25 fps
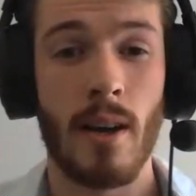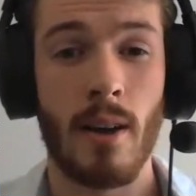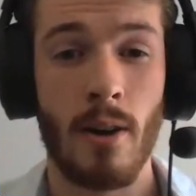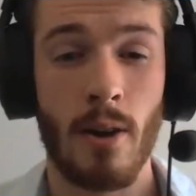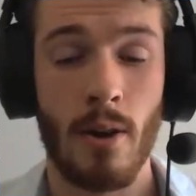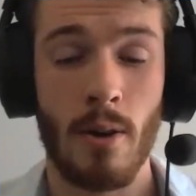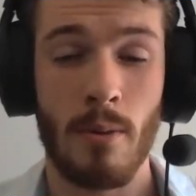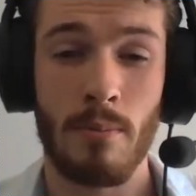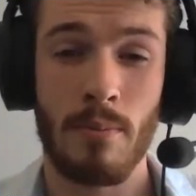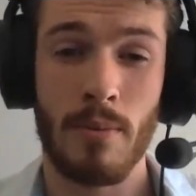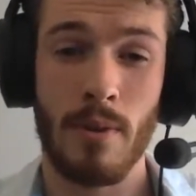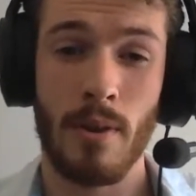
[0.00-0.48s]

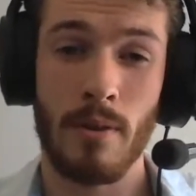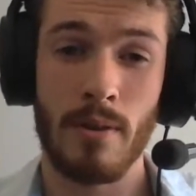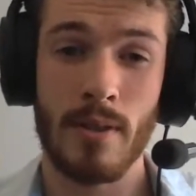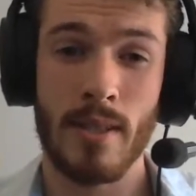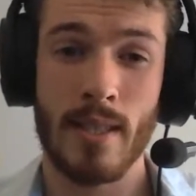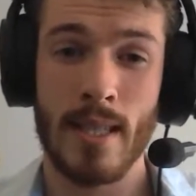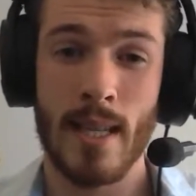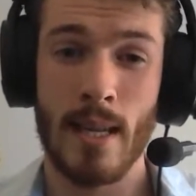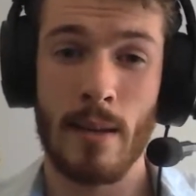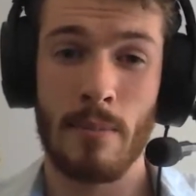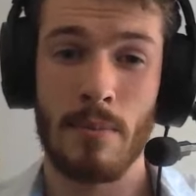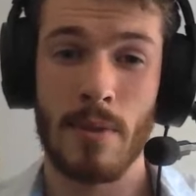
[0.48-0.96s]
So I hope
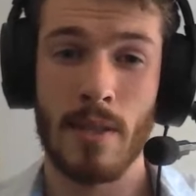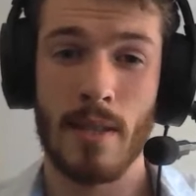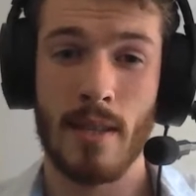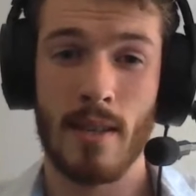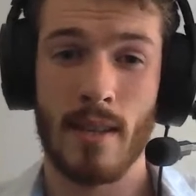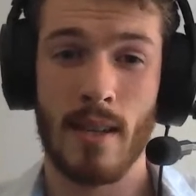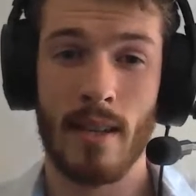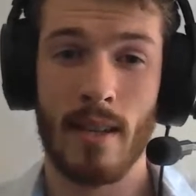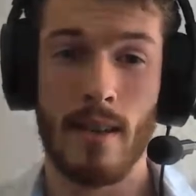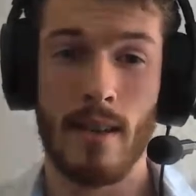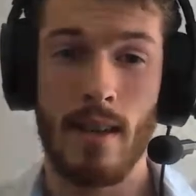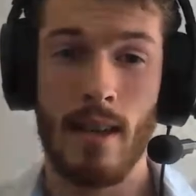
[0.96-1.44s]
those
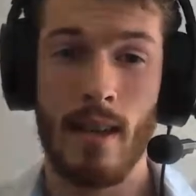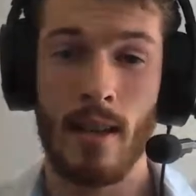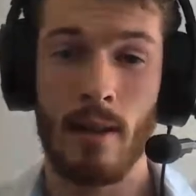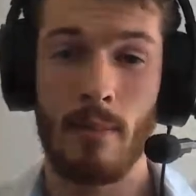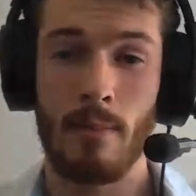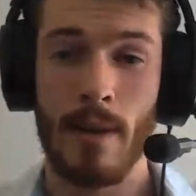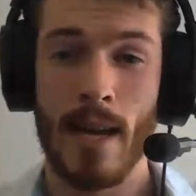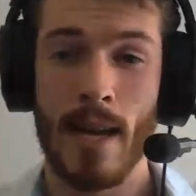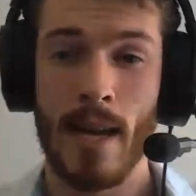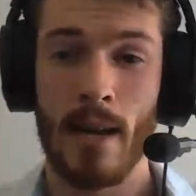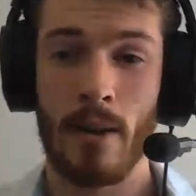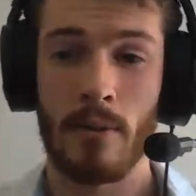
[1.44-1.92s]
tips can
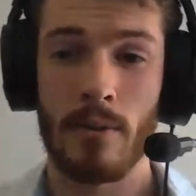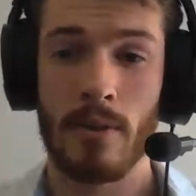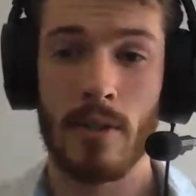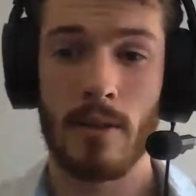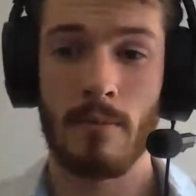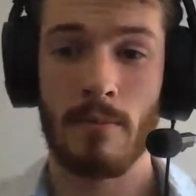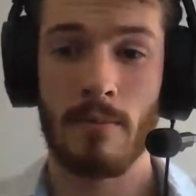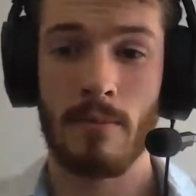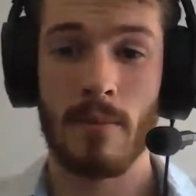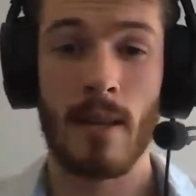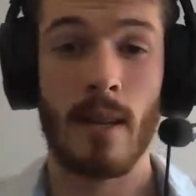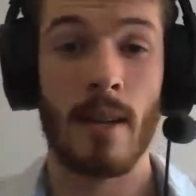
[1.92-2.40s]
help
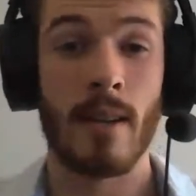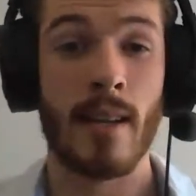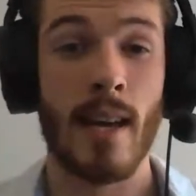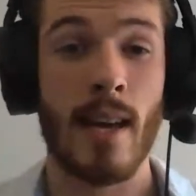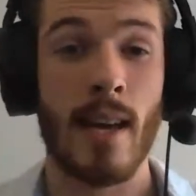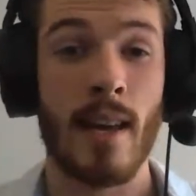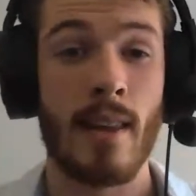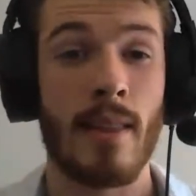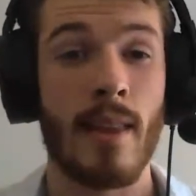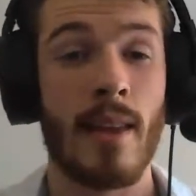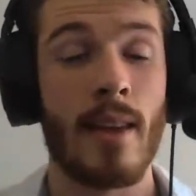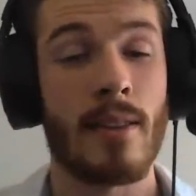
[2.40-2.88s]
out.
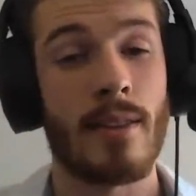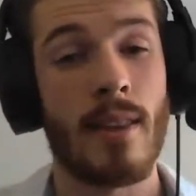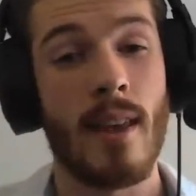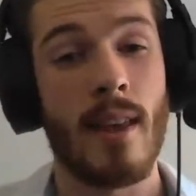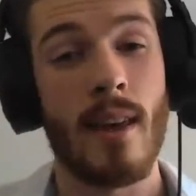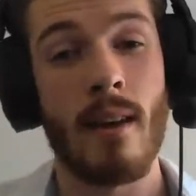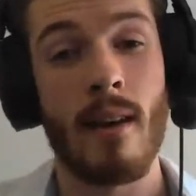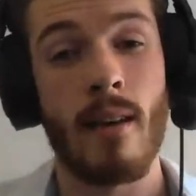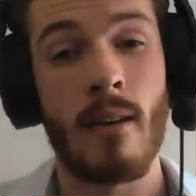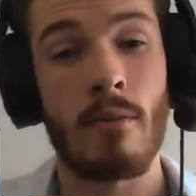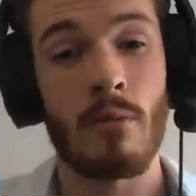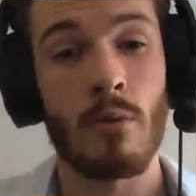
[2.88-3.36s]
Okay,
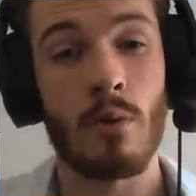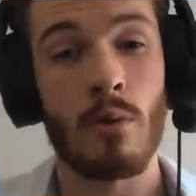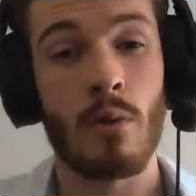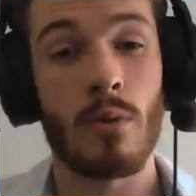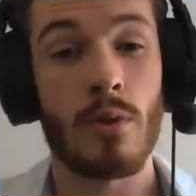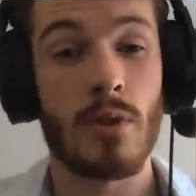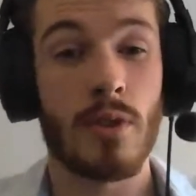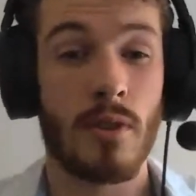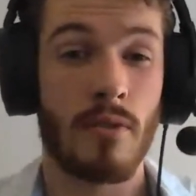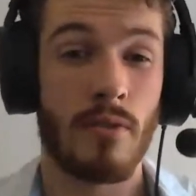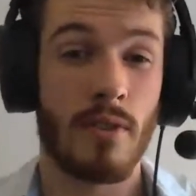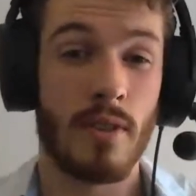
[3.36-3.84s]
they are
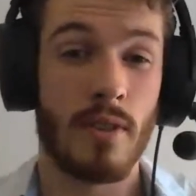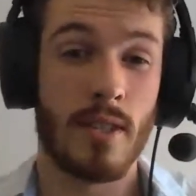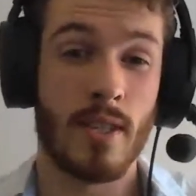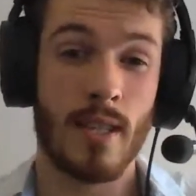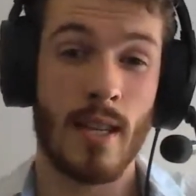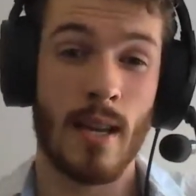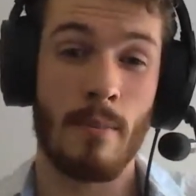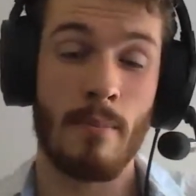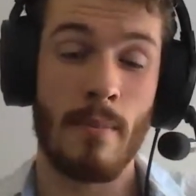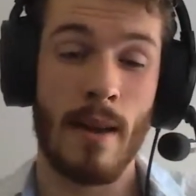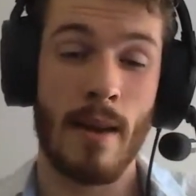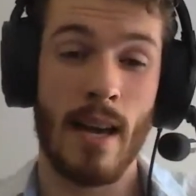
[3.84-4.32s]
rules for
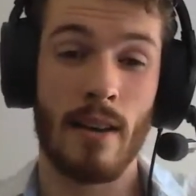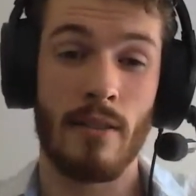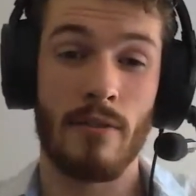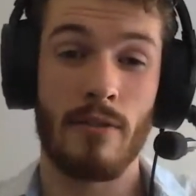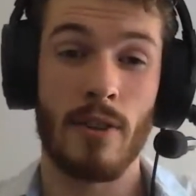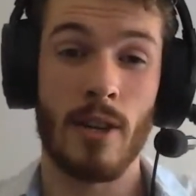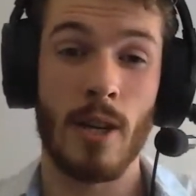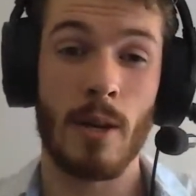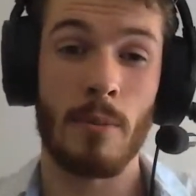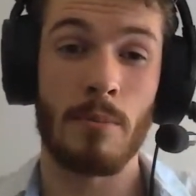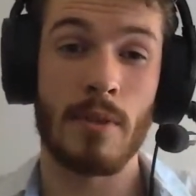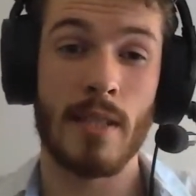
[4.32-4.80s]
some
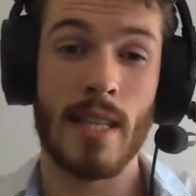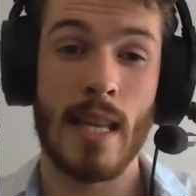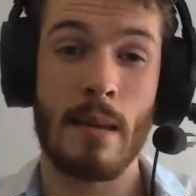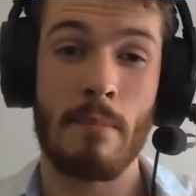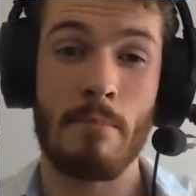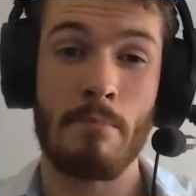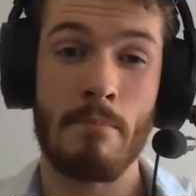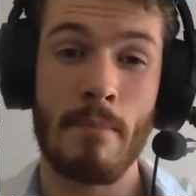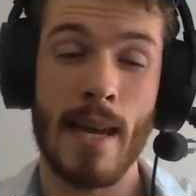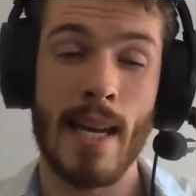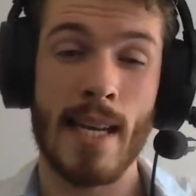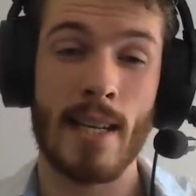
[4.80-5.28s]
adverbs. They
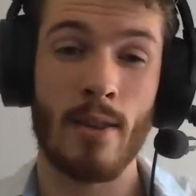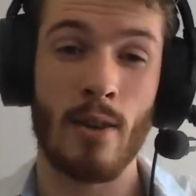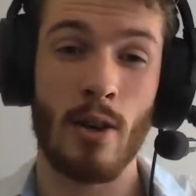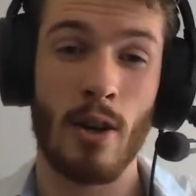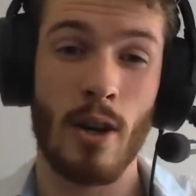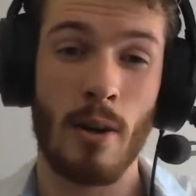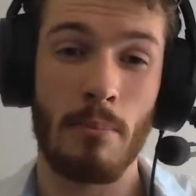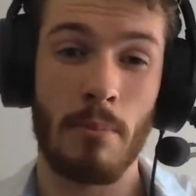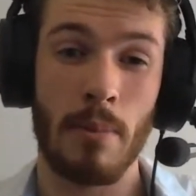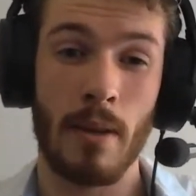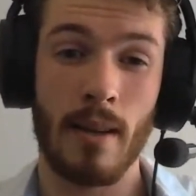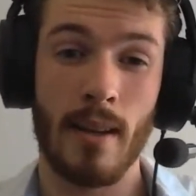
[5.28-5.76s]
may not
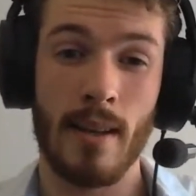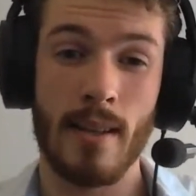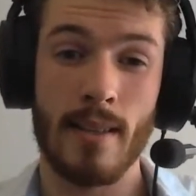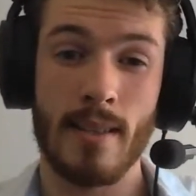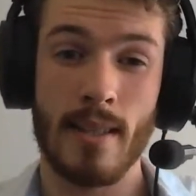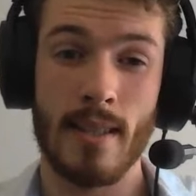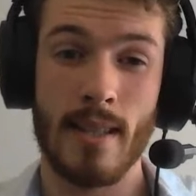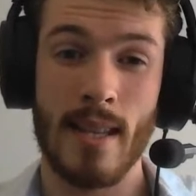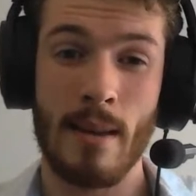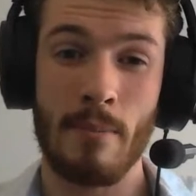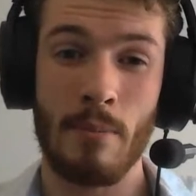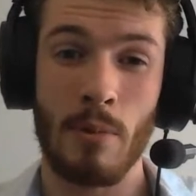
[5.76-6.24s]
apply
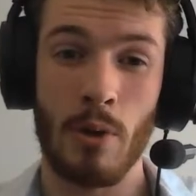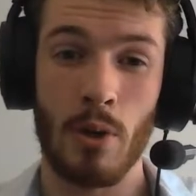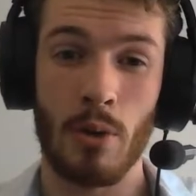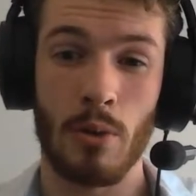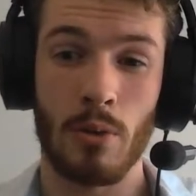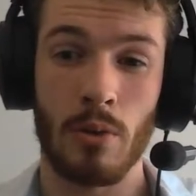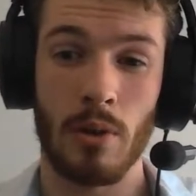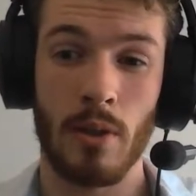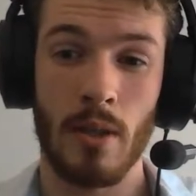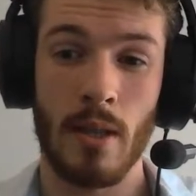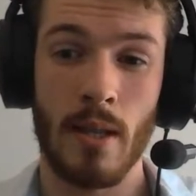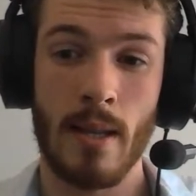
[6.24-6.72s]
to them
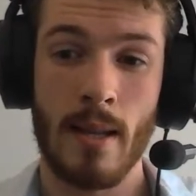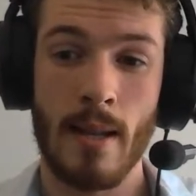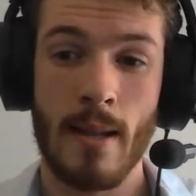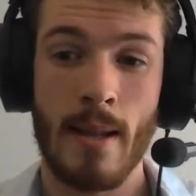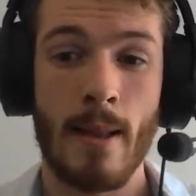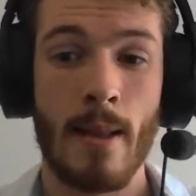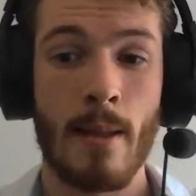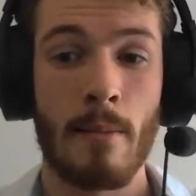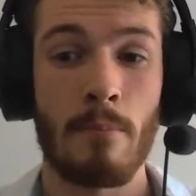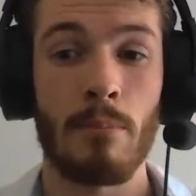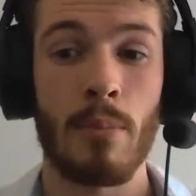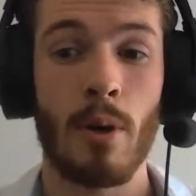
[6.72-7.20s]
all,
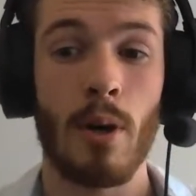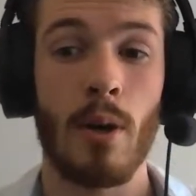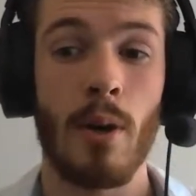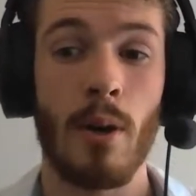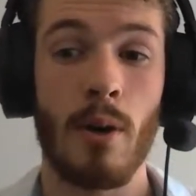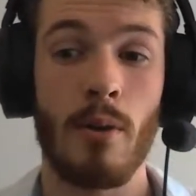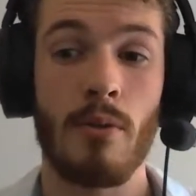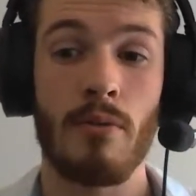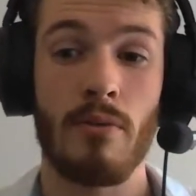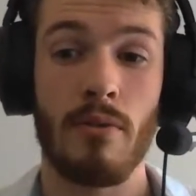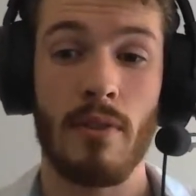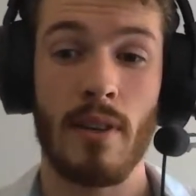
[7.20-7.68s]
but
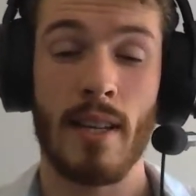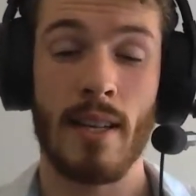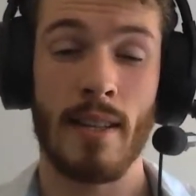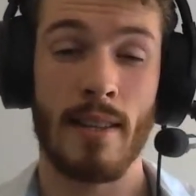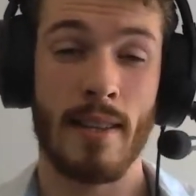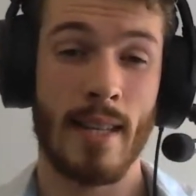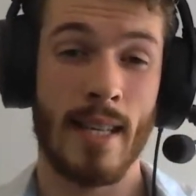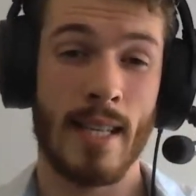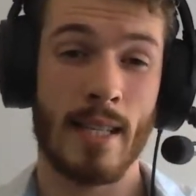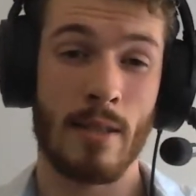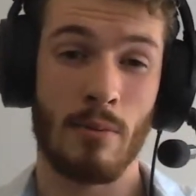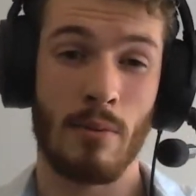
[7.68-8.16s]

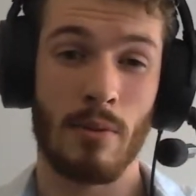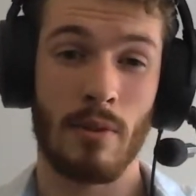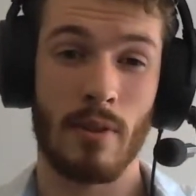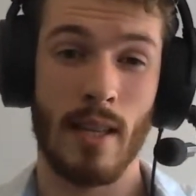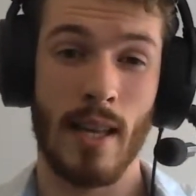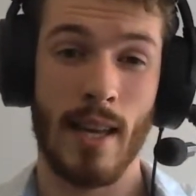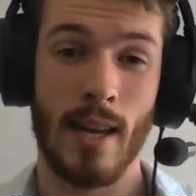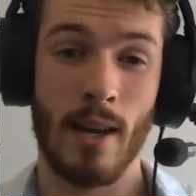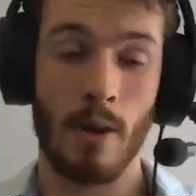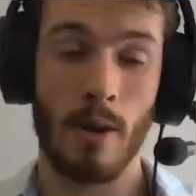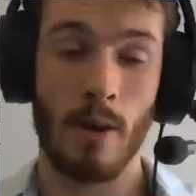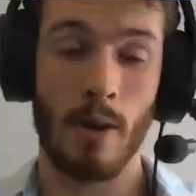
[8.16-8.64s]
hopefully
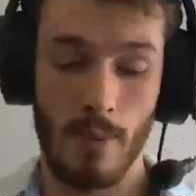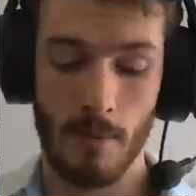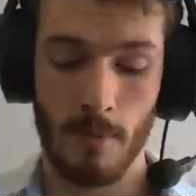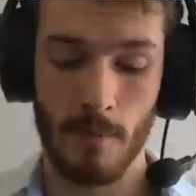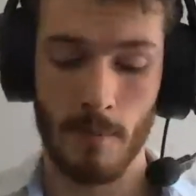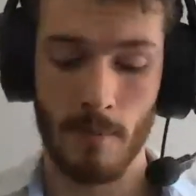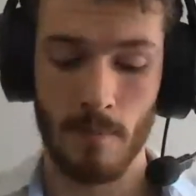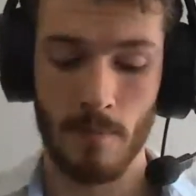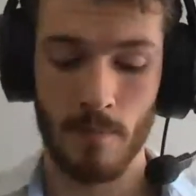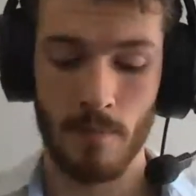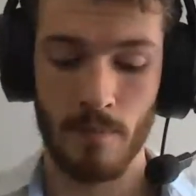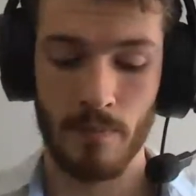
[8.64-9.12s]
these will
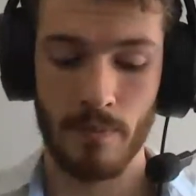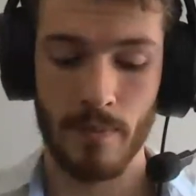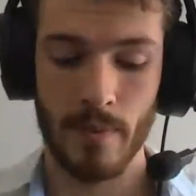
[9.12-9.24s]
help.